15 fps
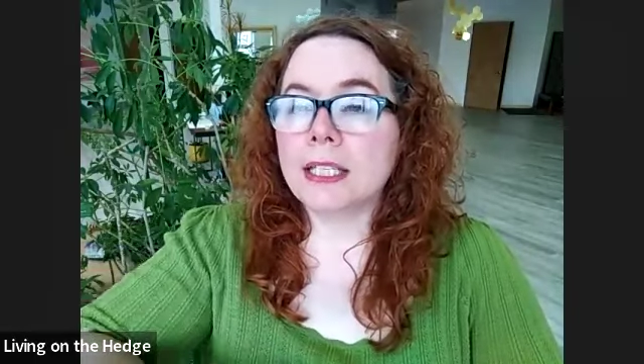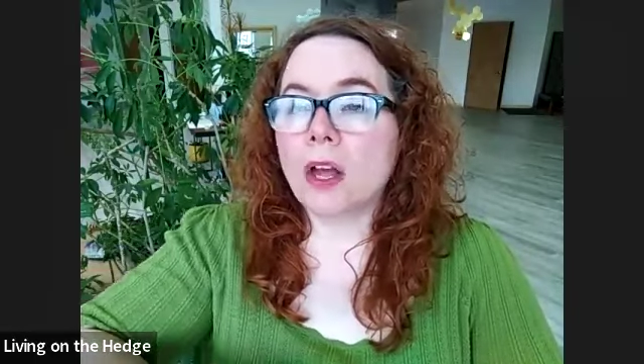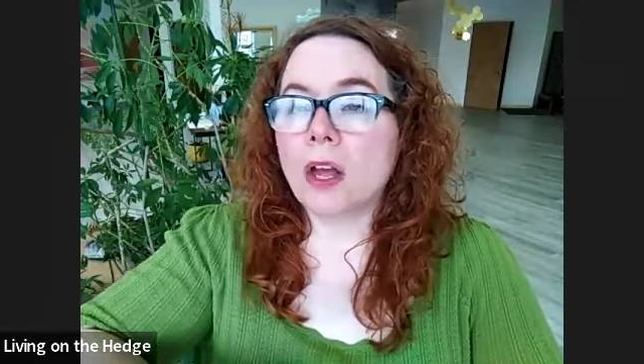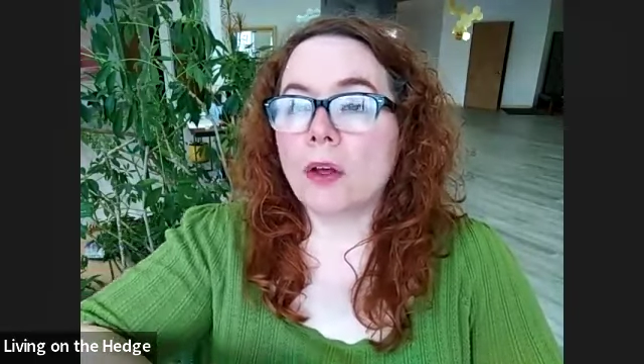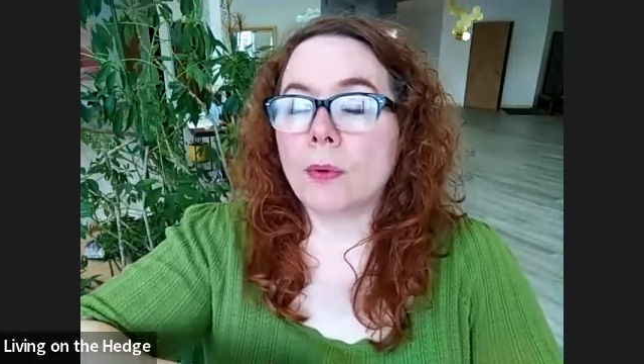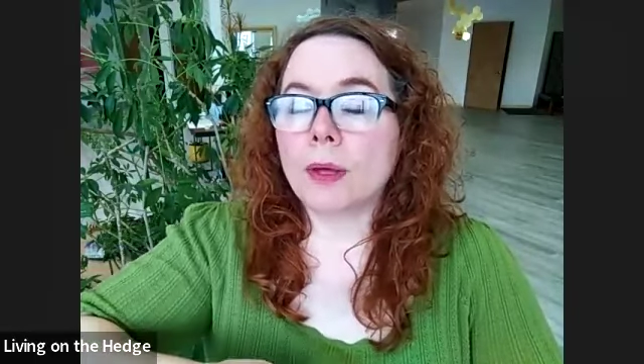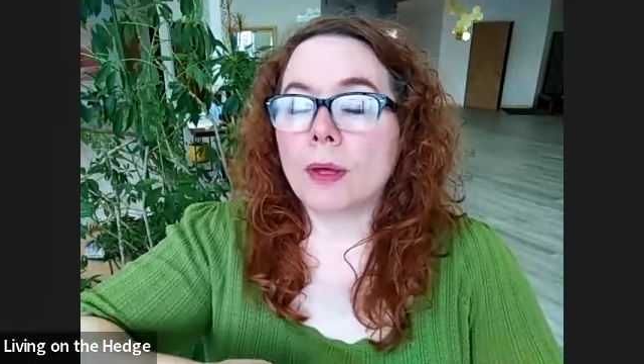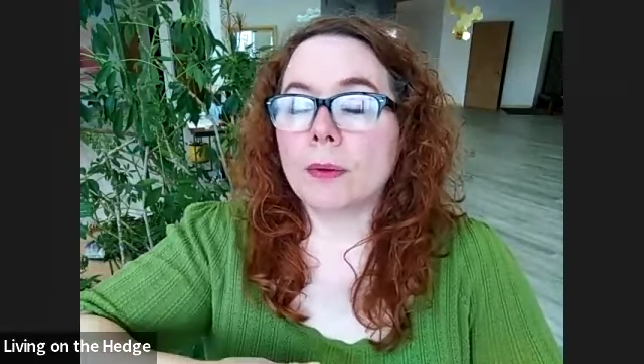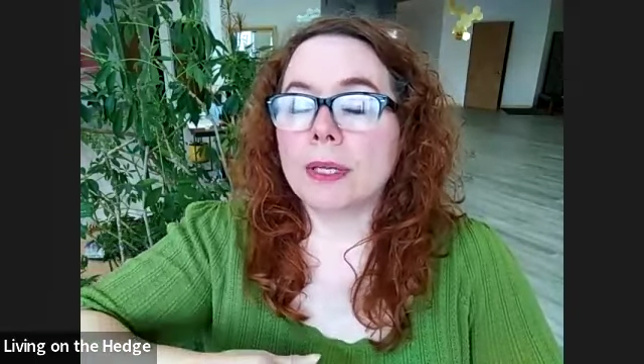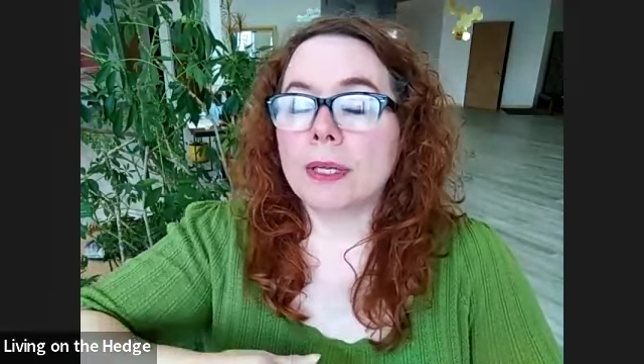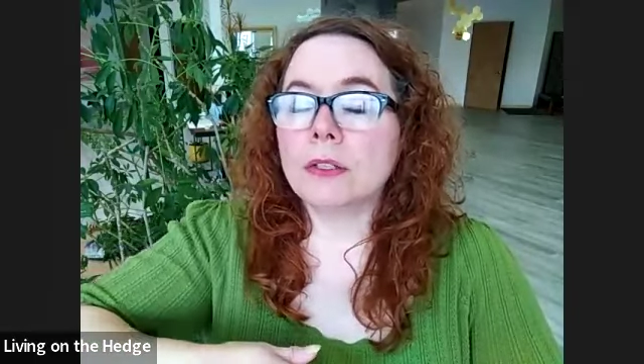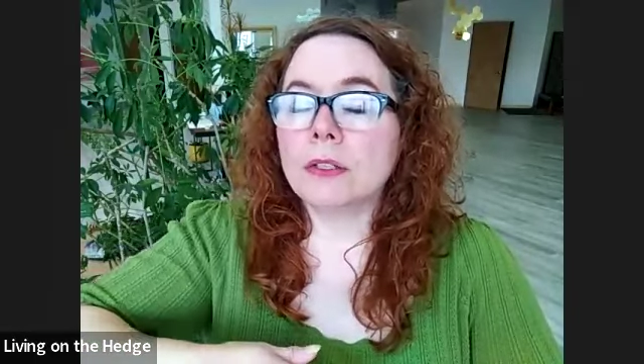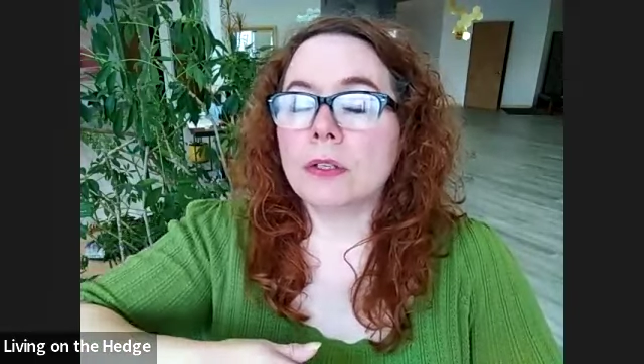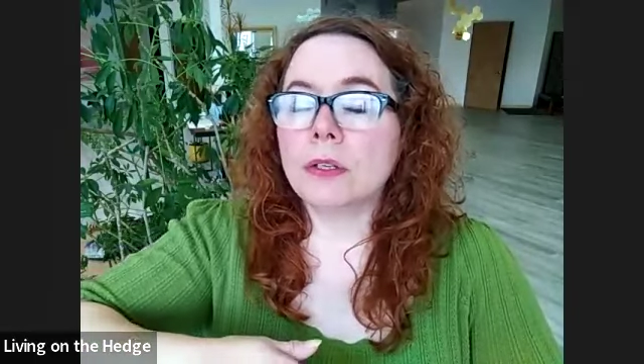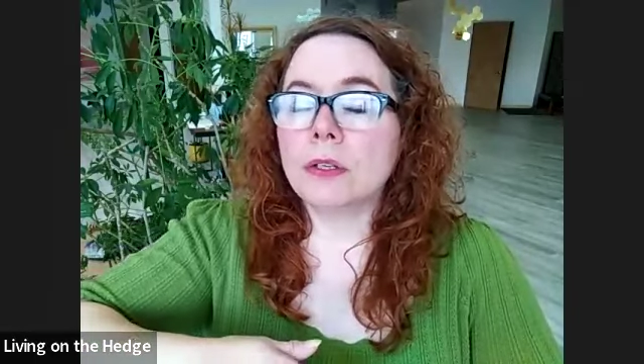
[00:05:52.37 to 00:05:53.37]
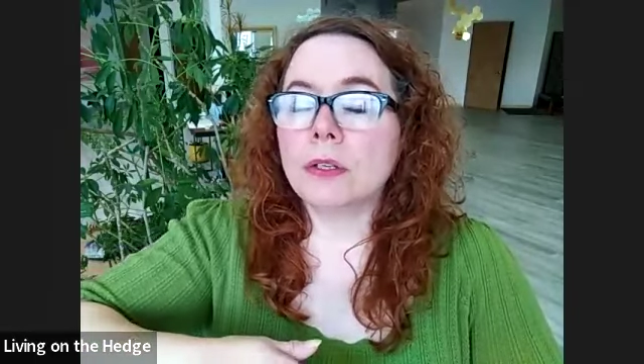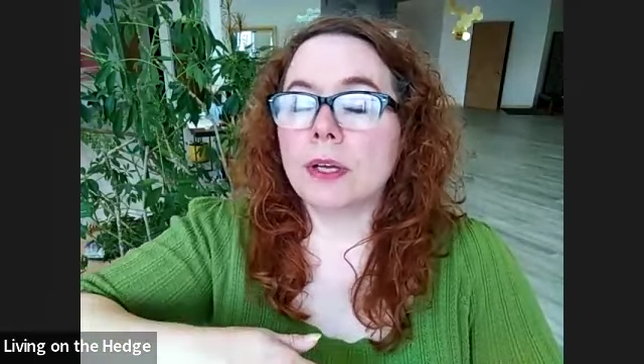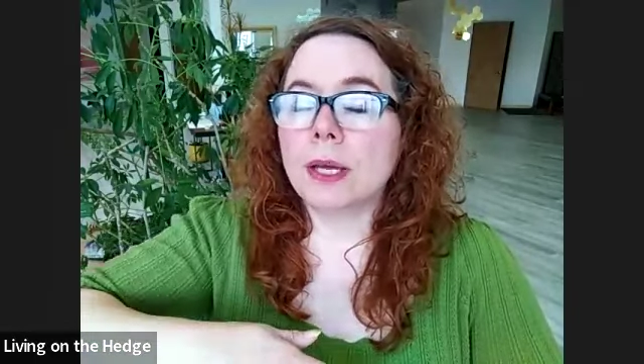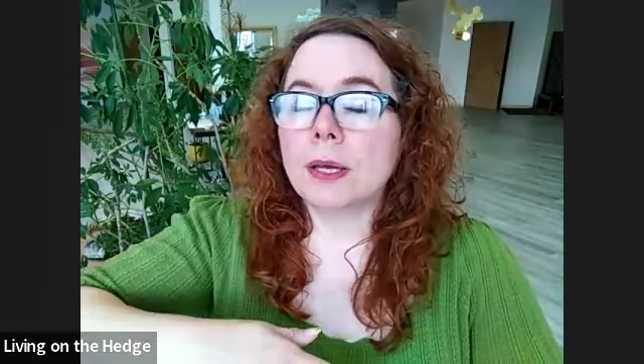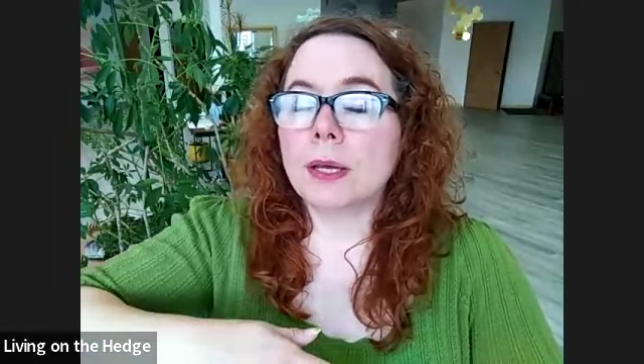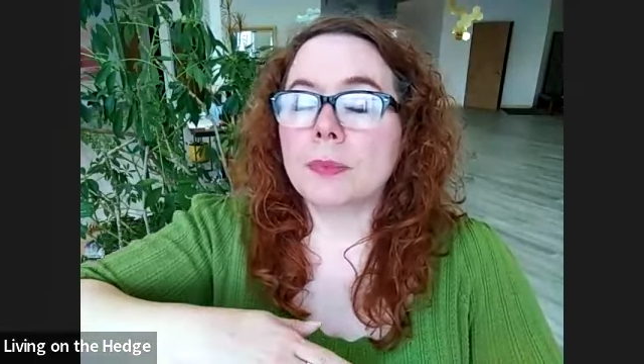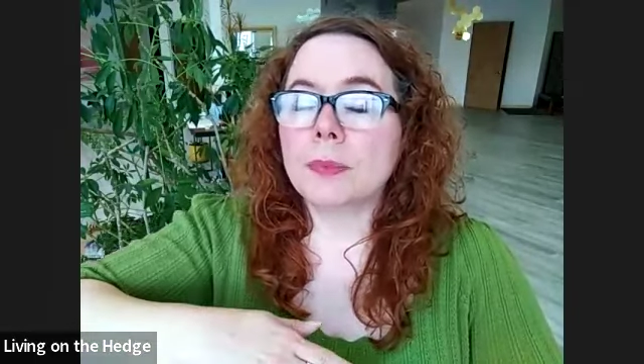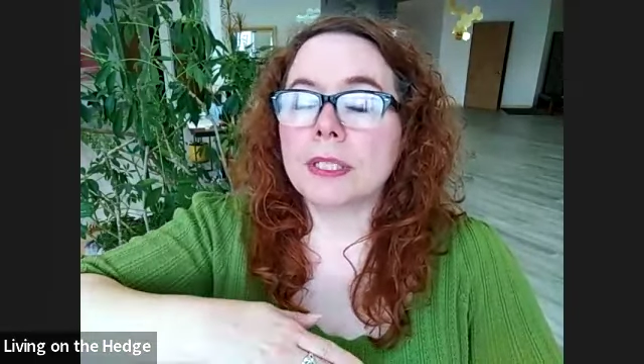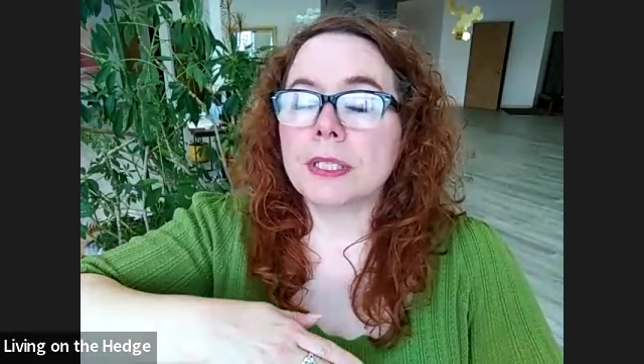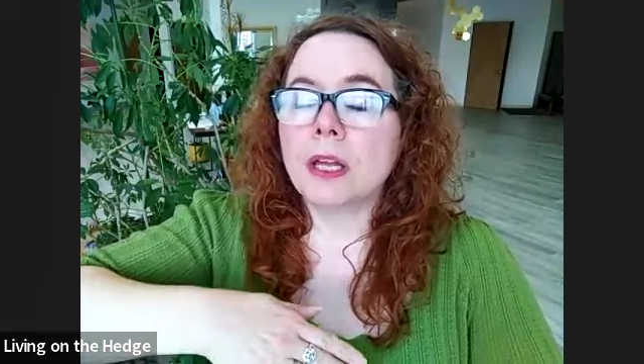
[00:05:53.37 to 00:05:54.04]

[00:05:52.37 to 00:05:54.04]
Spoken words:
all the way up into your hips,